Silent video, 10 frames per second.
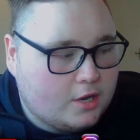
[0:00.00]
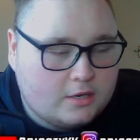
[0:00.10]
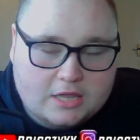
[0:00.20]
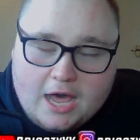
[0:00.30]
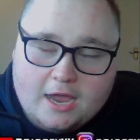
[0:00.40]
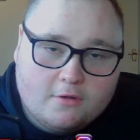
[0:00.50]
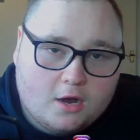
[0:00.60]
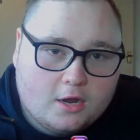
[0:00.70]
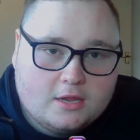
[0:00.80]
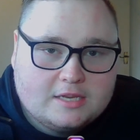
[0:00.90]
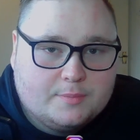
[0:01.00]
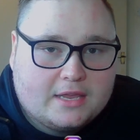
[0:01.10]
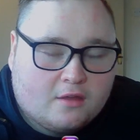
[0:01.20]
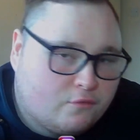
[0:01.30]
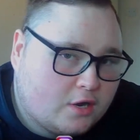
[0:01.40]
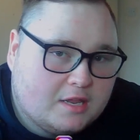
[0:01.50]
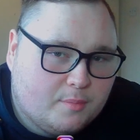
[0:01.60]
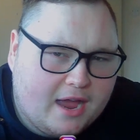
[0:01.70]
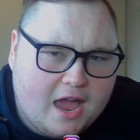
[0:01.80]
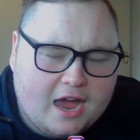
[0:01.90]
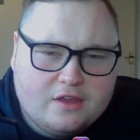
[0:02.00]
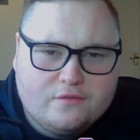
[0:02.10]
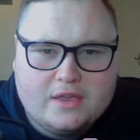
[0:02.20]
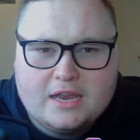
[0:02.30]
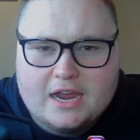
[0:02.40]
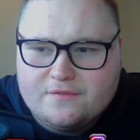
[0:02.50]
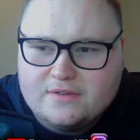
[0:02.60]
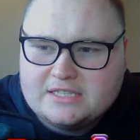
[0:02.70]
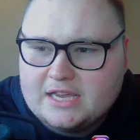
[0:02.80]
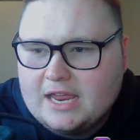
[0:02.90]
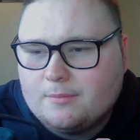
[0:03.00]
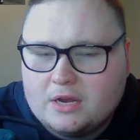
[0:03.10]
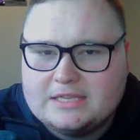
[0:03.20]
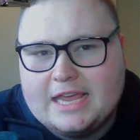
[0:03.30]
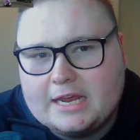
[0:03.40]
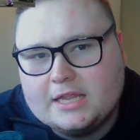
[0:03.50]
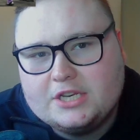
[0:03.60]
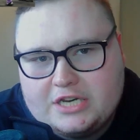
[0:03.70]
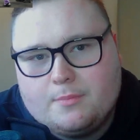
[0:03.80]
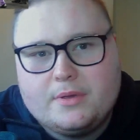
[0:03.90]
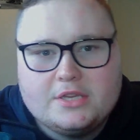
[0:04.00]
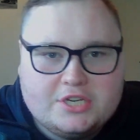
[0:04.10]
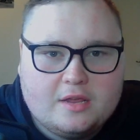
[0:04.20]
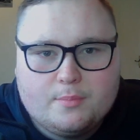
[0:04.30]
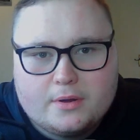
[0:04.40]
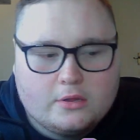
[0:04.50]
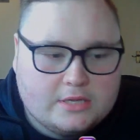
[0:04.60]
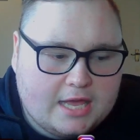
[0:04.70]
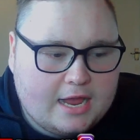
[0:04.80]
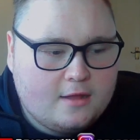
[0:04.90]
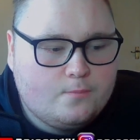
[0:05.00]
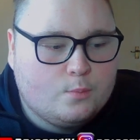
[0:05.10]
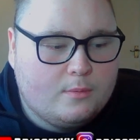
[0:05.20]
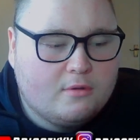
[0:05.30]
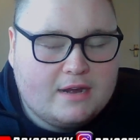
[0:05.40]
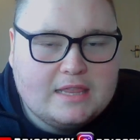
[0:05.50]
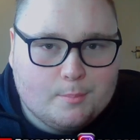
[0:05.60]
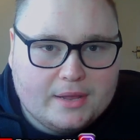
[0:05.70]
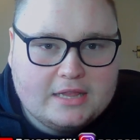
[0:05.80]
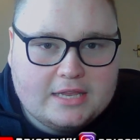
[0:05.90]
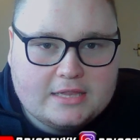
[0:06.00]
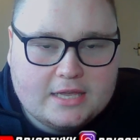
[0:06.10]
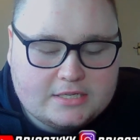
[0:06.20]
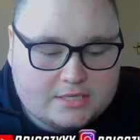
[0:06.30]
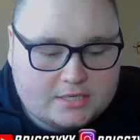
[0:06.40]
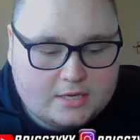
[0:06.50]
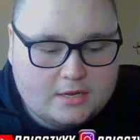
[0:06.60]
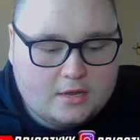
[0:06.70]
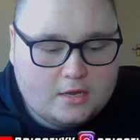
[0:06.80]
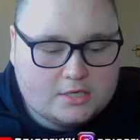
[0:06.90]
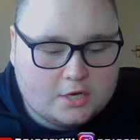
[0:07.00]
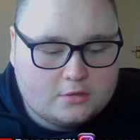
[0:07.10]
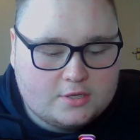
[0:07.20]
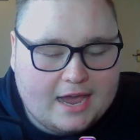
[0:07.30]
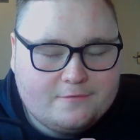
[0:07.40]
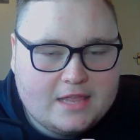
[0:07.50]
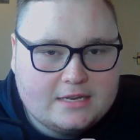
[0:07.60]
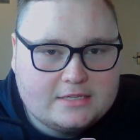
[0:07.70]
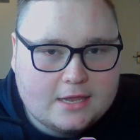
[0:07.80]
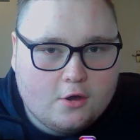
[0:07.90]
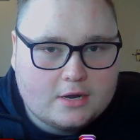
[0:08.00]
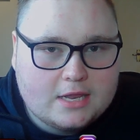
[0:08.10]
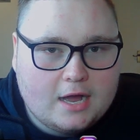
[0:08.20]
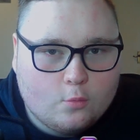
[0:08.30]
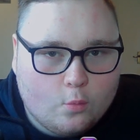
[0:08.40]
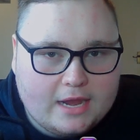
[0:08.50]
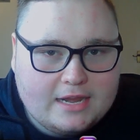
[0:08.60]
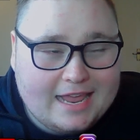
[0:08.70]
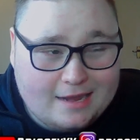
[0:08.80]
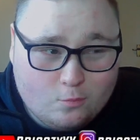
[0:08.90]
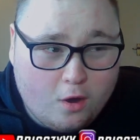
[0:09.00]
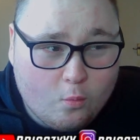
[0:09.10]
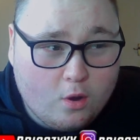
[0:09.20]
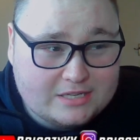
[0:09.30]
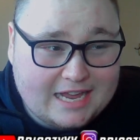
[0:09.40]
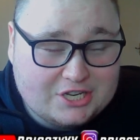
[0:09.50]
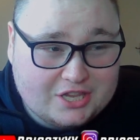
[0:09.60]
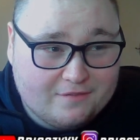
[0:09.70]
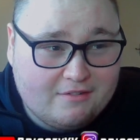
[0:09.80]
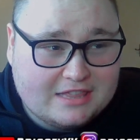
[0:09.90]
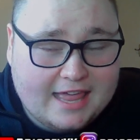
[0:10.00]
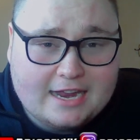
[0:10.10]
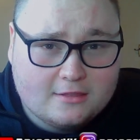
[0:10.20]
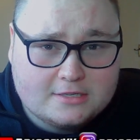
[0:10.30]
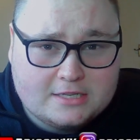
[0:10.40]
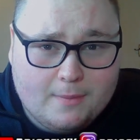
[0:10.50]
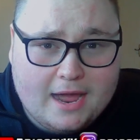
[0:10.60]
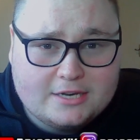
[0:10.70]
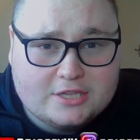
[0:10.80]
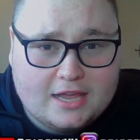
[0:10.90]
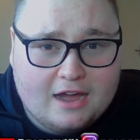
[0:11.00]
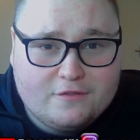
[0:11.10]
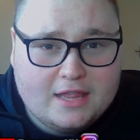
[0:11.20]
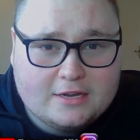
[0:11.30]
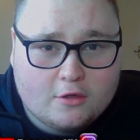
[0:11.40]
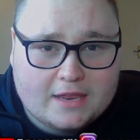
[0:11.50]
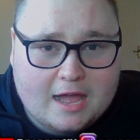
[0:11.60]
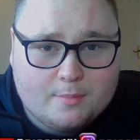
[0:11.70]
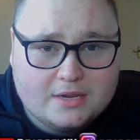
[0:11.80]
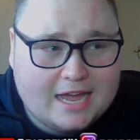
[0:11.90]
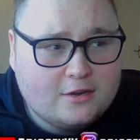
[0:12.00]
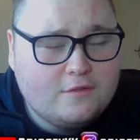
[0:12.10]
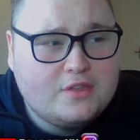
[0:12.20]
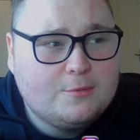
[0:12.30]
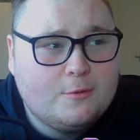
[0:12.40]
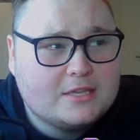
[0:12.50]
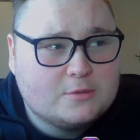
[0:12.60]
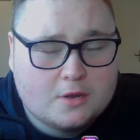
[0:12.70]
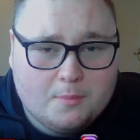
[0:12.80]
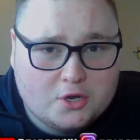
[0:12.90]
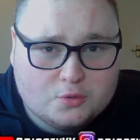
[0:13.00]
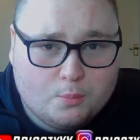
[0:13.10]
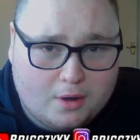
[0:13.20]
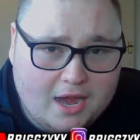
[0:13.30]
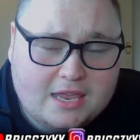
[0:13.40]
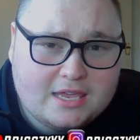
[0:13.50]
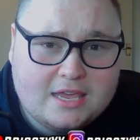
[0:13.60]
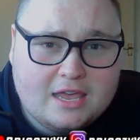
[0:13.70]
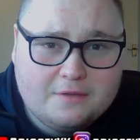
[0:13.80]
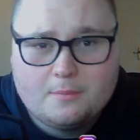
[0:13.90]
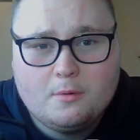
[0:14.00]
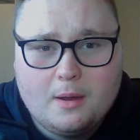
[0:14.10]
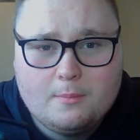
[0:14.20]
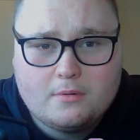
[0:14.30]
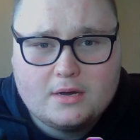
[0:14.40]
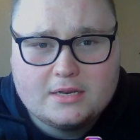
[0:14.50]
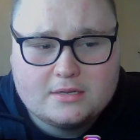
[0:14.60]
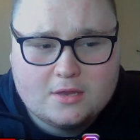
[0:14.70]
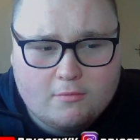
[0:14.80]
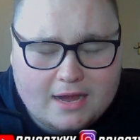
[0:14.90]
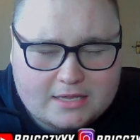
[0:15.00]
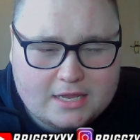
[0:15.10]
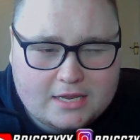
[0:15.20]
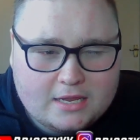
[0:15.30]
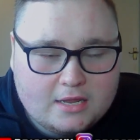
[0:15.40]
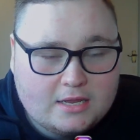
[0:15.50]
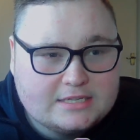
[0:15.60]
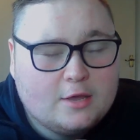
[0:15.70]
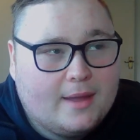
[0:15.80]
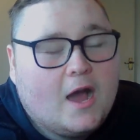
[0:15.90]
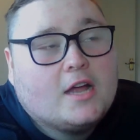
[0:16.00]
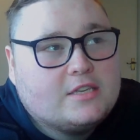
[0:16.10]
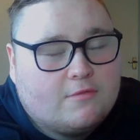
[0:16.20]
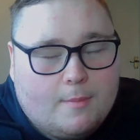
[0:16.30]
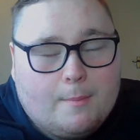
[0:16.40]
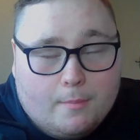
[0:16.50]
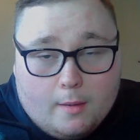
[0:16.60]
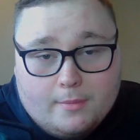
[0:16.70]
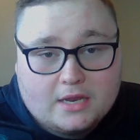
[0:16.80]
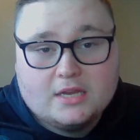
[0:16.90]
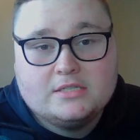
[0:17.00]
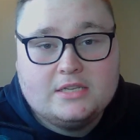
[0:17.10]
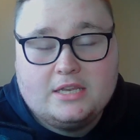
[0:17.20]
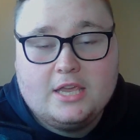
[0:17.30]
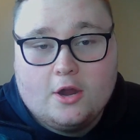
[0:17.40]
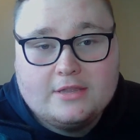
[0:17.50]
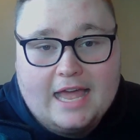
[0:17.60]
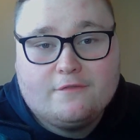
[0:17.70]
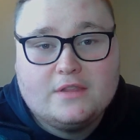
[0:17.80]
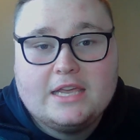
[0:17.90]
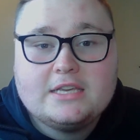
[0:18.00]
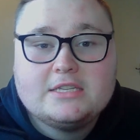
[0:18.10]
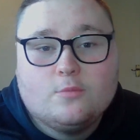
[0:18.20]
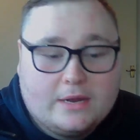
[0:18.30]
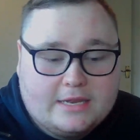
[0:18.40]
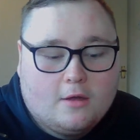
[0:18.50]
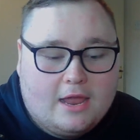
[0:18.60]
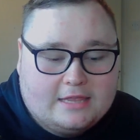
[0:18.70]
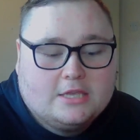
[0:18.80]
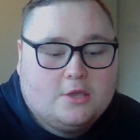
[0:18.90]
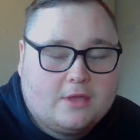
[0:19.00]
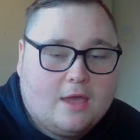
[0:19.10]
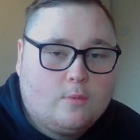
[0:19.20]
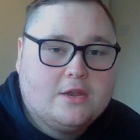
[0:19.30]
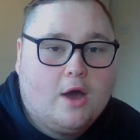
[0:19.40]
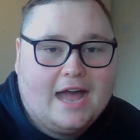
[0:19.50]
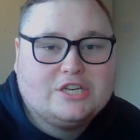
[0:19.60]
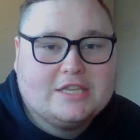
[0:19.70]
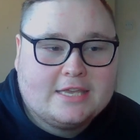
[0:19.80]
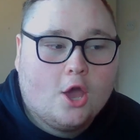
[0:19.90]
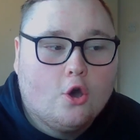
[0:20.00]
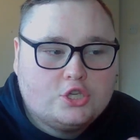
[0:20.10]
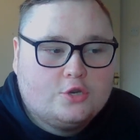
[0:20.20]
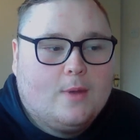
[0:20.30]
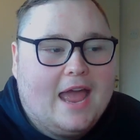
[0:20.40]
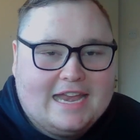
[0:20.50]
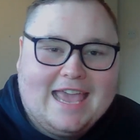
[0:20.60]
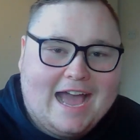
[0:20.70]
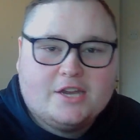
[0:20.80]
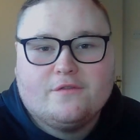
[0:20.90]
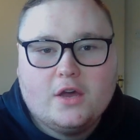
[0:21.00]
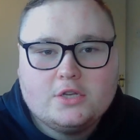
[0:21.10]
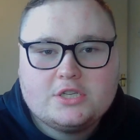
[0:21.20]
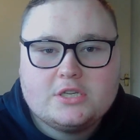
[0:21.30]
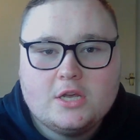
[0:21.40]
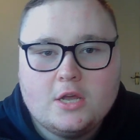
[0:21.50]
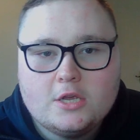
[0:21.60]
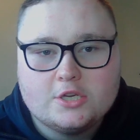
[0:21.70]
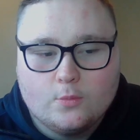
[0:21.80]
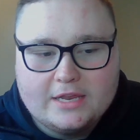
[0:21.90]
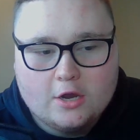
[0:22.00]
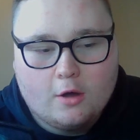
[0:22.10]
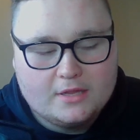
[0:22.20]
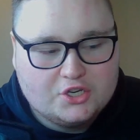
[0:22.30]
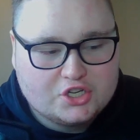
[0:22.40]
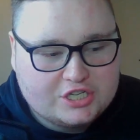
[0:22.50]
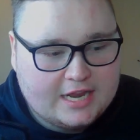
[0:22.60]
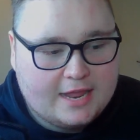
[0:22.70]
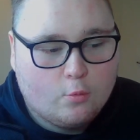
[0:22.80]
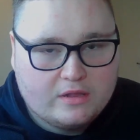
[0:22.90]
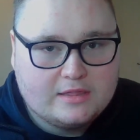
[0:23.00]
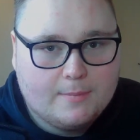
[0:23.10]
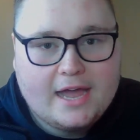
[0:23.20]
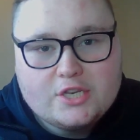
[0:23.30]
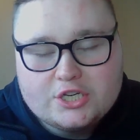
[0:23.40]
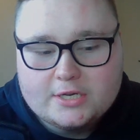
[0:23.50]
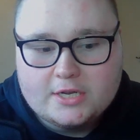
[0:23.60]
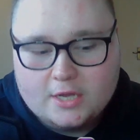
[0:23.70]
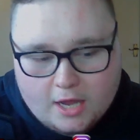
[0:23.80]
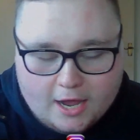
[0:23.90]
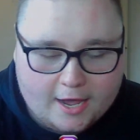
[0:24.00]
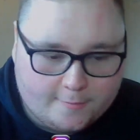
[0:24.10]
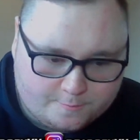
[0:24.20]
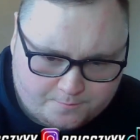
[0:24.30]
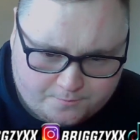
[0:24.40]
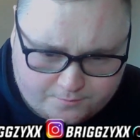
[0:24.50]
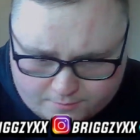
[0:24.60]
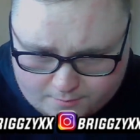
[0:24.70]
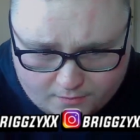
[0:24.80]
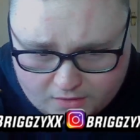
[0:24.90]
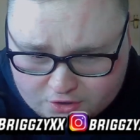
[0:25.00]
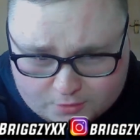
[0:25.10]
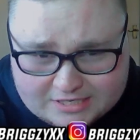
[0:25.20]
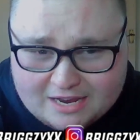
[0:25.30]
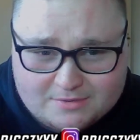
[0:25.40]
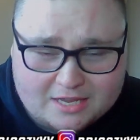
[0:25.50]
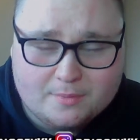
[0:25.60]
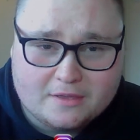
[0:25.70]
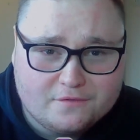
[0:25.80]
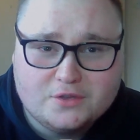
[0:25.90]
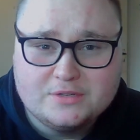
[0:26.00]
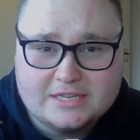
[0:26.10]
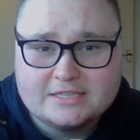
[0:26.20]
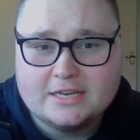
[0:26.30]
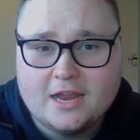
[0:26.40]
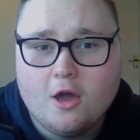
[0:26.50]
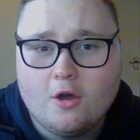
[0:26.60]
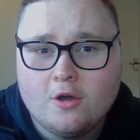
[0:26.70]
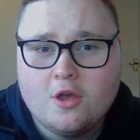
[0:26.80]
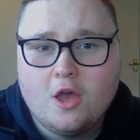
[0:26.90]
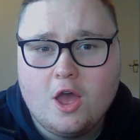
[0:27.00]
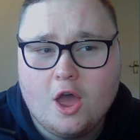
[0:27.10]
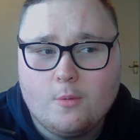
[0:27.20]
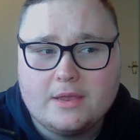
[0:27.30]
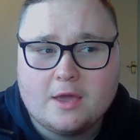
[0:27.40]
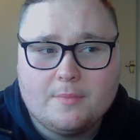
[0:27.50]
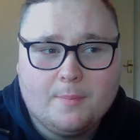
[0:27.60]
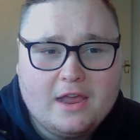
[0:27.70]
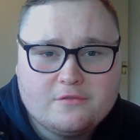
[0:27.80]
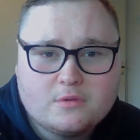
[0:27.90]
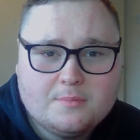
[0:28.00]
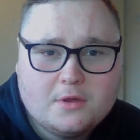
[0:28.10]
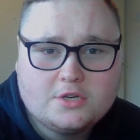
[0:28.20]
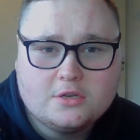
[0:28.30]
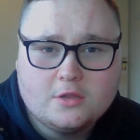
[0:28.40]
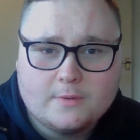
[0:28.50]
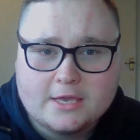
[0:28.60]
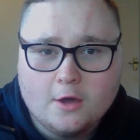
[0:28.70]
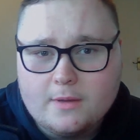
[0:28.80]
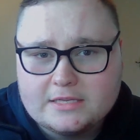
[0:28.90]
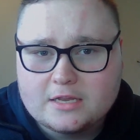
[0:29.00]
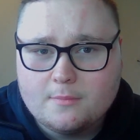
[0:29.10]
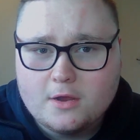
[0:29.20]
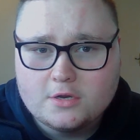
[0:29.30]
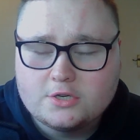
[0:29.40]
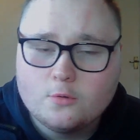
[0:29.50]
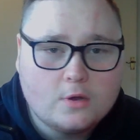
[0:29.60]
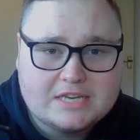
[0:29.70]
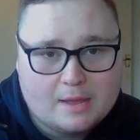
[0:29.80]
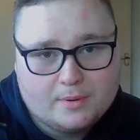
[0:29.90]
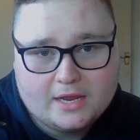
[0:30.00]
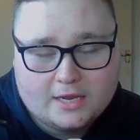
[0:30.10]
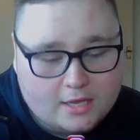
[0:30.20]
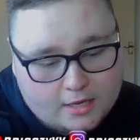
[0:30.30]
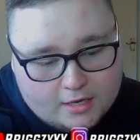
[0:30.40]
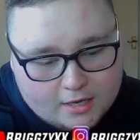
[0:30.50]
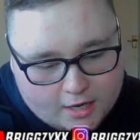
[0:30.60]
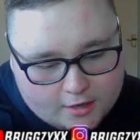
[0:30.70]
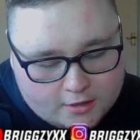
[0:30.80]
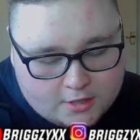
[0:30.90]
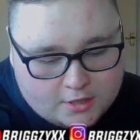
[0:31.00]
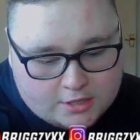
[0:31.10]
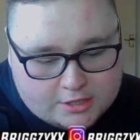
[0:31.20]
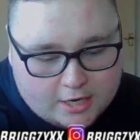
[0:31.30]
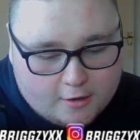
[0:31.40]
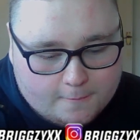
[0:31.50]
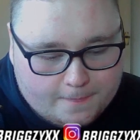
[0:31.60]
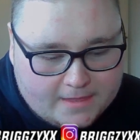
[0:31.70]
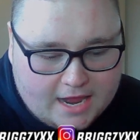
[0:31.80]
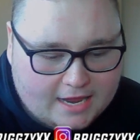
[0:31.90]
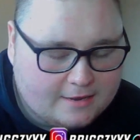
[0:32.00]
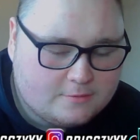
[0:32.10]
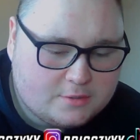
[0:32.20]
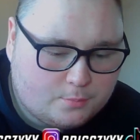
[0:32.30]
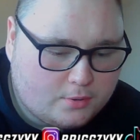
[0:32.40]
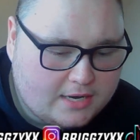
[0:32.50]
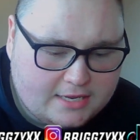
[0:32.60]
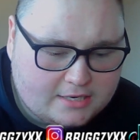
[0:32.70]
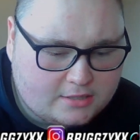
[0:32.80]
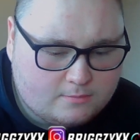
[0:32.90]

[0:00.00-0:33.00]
Lyra is being confronted by Ivy, and Ivy saying, I'm going to take that championship and all of that. We were really building this. So to have then Dakota Kai win in what was actually a very lackluster match, like, I feel like nothing happened. I don't even think we went to a commercial break, if I'm remembering correctly. It's a little bit hard to remember because, you know, Netflix, in the UK, we don't actually go to any adverts. So we normally just stay with the match. So at times it can be confusing to know, are we coming back from commercial? Are we going to commercial? What's happening? You know? So, yeah, it was a pretty